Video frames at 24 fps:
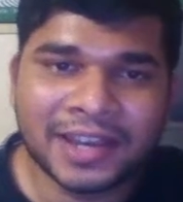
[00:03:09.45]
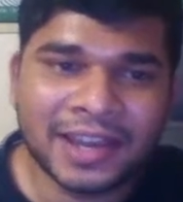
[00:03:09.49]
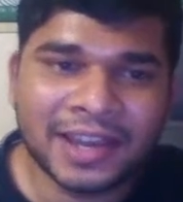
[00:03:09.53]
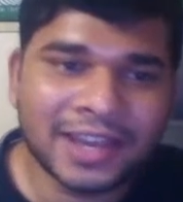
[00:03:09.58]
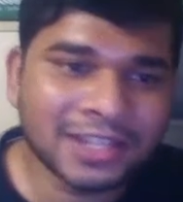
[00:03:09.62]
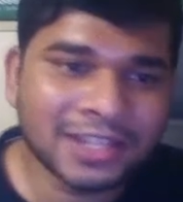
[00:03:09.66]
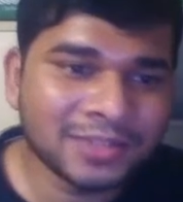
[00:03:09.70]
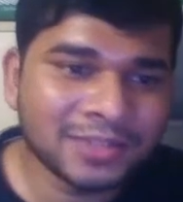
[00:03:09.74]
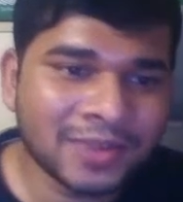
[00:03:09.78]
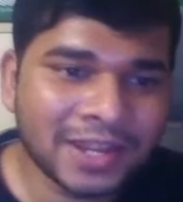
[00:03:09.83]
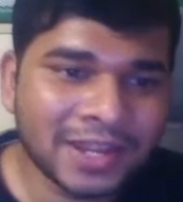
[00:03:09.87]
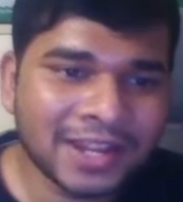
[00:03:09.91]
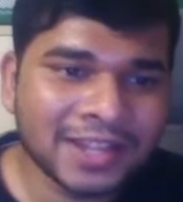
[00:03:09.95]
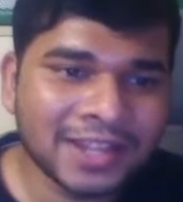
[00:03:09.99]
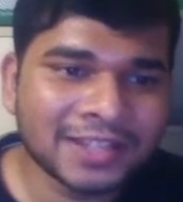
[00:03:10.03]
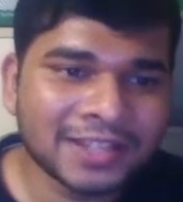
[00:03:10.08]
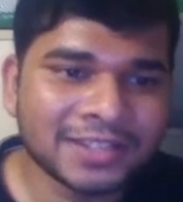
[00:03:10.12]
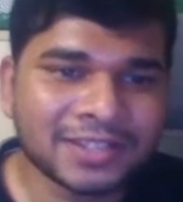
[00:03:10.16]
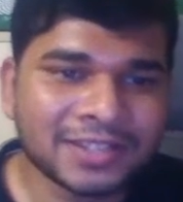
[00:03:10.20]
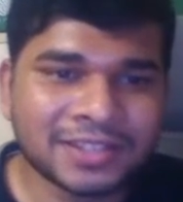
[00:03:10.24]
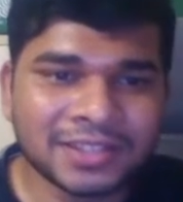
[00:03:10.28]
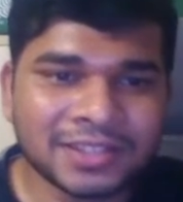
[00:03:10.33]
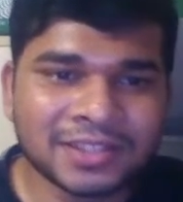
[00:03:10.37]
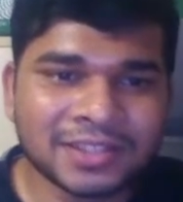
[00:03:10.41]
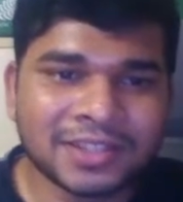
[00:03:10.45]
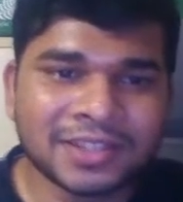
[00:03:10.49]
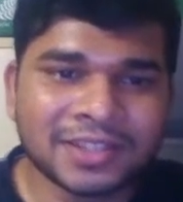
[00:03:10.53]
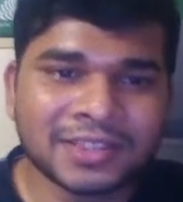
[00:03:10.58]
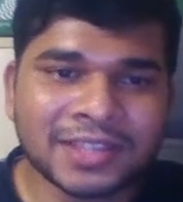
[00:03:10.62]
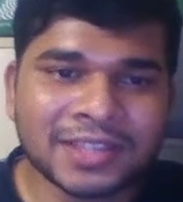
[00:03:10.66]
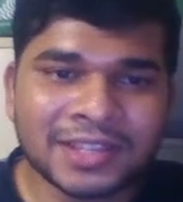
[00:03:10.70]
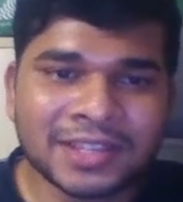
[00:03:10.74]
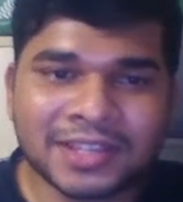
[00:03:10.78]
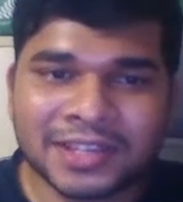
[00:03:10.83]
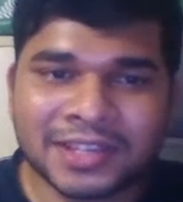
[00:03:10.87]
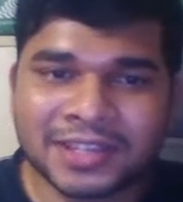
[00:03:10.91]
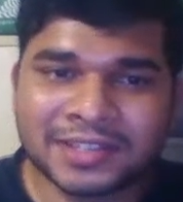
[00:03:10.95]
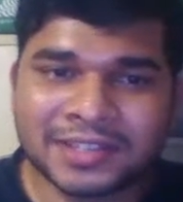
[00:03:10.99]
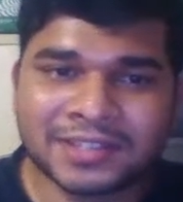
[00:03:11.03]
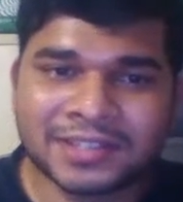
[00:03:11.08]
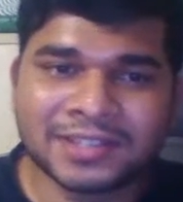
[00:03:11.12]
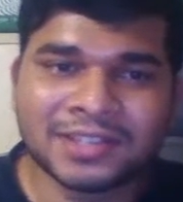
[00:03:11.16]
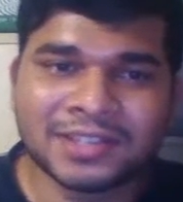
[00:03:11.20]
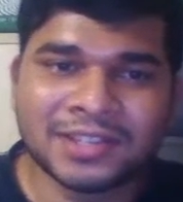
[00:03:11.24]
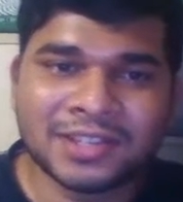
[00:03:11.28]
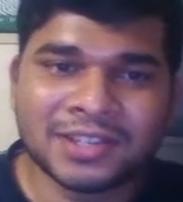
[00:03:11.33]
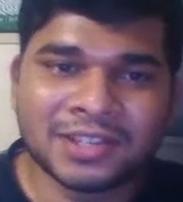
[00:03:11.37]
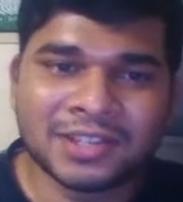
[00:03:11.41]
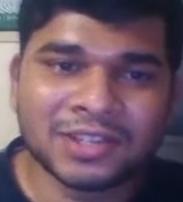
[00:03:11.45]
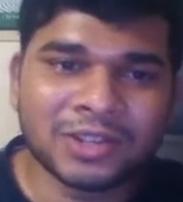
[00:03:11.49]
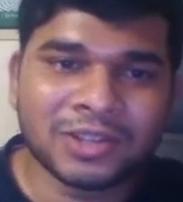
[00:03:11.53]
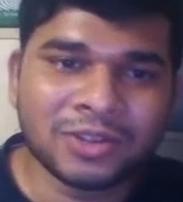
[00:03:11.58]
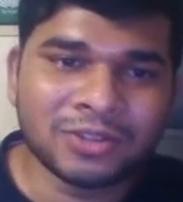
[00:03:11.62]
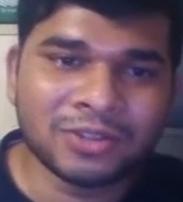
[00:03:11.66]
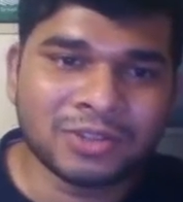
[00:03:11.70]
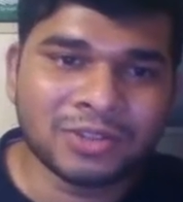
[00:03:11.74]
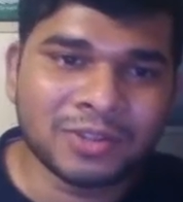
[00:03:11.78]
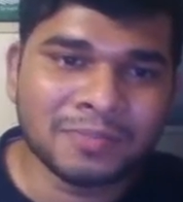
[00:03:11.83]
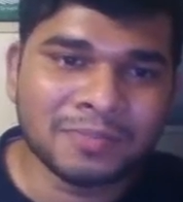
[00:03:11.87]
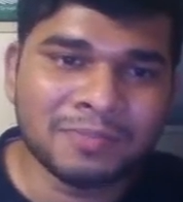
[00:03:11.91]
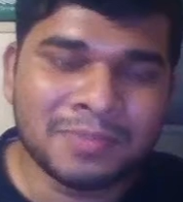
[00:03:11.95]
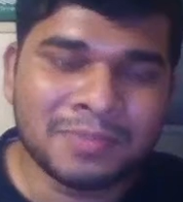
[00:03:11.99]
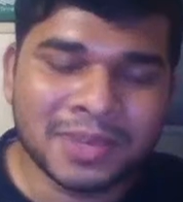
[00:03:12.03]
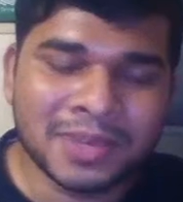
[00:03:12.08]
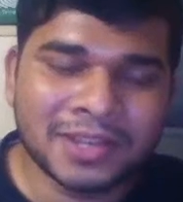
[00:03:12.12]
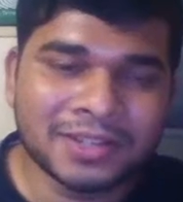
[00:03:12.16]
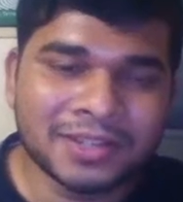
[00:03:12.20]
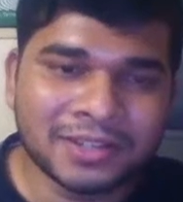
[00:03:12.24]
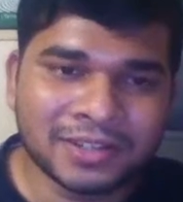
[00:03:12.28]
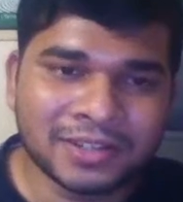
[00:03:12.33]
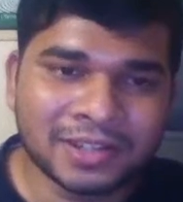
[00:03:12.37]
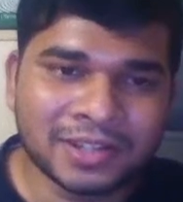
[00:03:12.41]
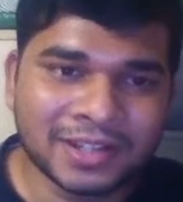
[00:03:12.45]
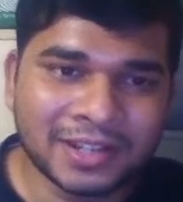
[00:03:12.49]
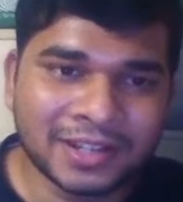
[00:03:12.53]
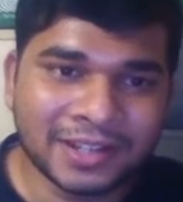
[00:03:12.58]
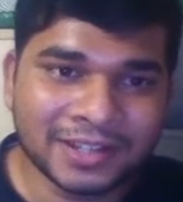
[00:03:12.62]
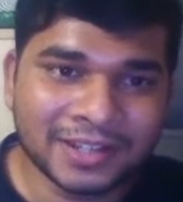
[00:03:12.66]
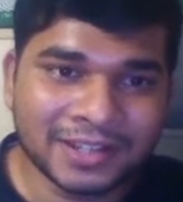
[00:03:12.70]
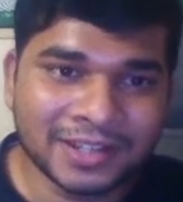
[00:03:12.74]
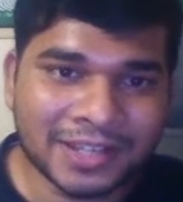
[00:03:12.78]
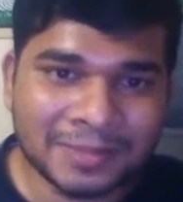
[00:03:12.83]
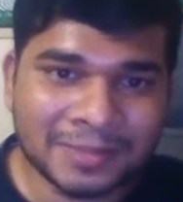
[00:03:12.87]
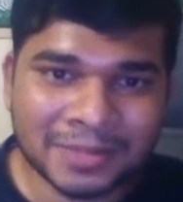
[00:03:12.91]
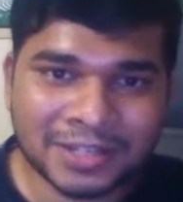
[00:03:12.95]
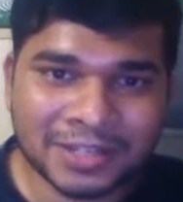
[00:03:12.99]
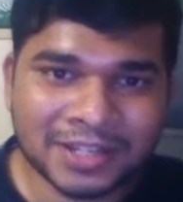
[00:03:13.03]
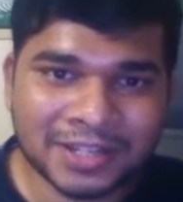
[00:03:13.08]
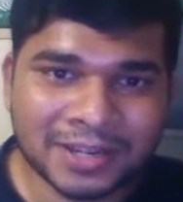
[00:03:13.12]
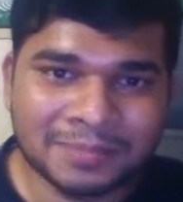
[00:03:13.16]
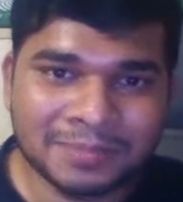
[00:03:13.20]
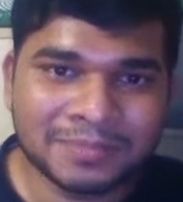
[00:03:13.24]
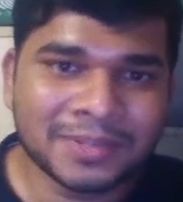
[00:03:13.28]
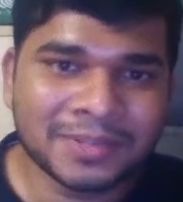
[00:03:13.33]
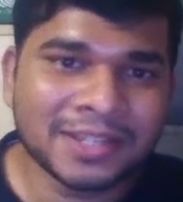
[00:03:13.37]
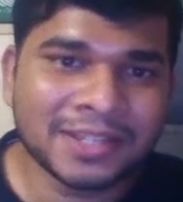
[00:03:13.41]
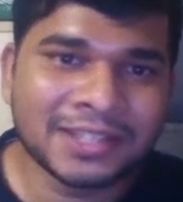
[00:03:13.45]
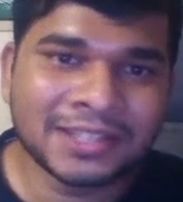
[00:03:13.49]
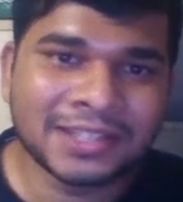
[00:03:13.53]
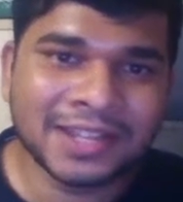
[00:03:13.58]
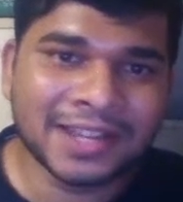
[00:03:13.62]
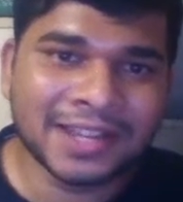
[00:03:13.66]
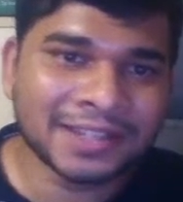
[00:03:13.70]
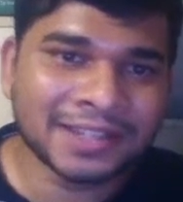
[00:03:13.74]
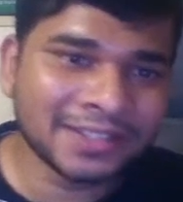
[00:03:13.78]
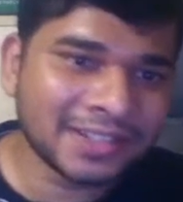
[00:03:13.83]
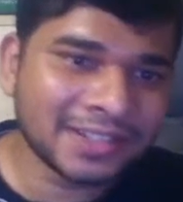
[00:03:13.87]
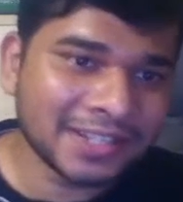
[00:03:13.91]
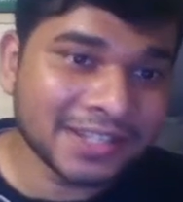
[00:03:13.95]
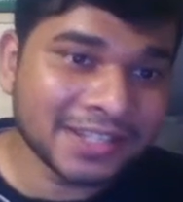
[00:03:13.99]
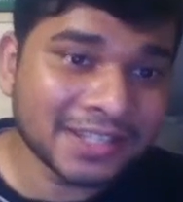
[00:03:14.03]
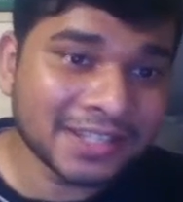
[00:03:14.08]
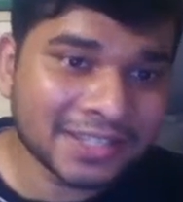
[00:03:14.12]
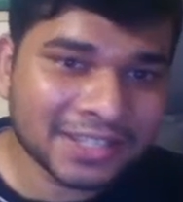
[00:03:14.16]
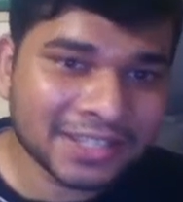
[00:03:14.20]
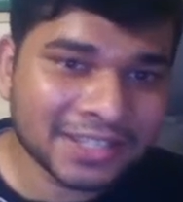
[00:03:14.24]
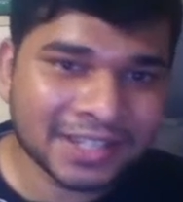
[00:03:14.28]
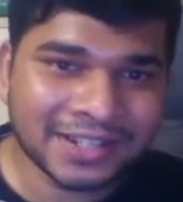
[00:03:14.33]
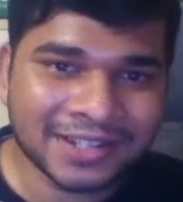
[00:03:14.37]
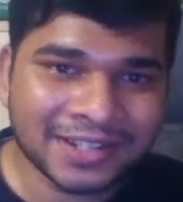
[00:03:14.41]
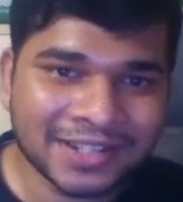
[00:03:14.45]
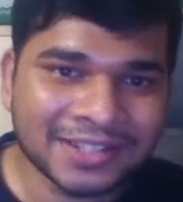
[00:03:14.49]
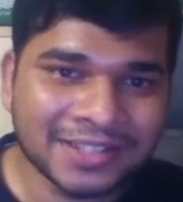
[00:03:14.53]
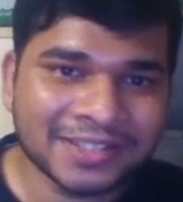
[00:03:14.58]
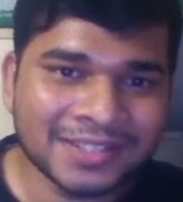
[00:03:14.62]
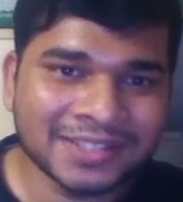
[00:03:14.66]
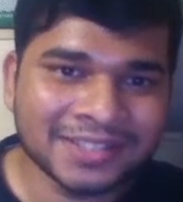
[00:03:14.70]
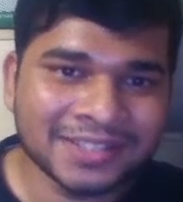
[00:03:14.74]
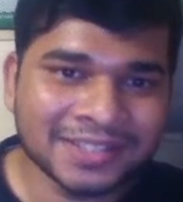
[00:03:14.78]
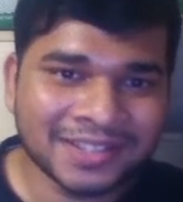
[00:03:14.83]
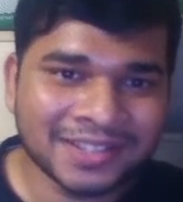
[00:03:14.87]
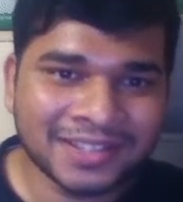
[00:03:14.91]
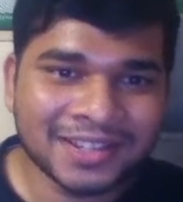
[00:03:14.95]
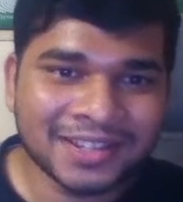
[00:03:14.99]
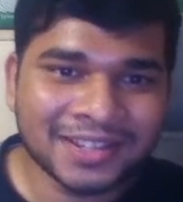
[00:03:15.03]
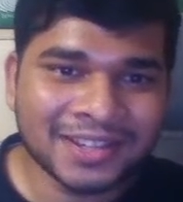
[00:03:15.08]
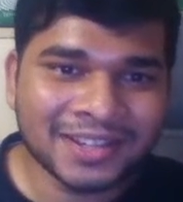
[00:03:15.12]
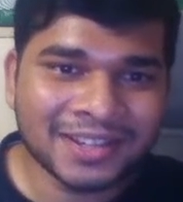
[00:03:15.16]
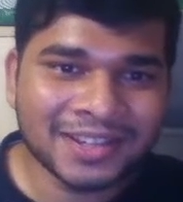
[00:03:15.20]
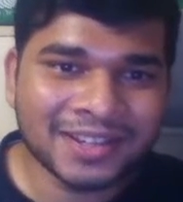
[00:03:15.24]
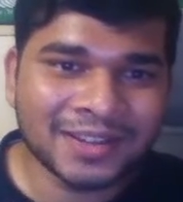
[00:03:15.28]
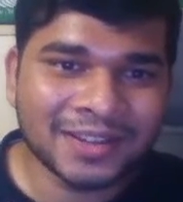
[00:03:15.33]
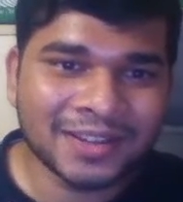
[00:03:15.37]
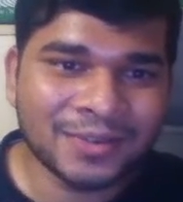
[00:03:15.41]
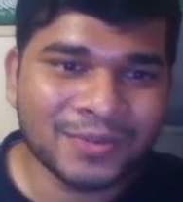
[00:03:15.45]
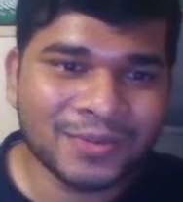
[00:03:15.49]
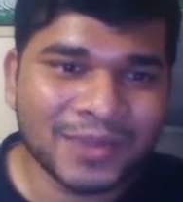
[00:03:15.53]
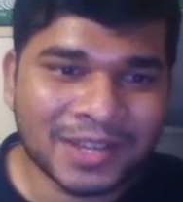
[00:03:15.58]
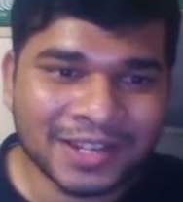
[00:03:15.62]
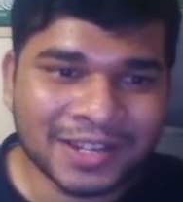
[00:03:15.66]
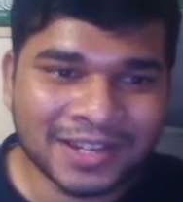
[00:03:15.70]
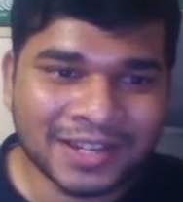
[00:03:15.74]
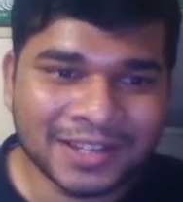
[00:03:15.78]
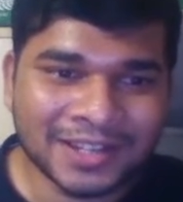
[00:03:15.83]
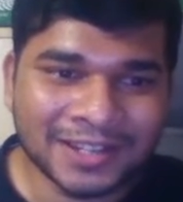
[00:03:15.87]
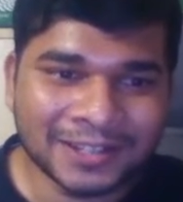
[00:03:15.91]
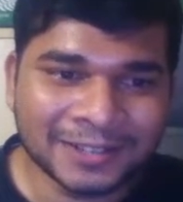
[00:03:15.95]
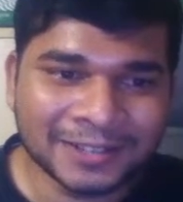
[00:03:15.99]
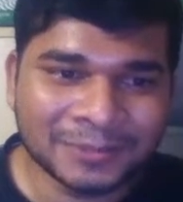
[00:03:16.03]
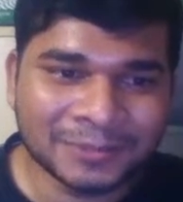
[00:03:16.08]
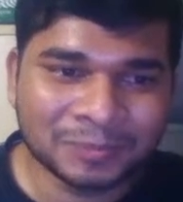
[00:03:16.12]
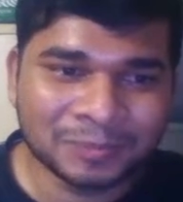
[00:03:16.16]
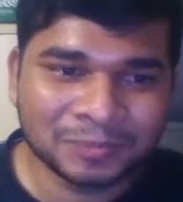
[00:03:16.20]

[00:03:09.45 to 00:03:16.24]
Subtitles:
As well as the thing is, the big label companies like T Series will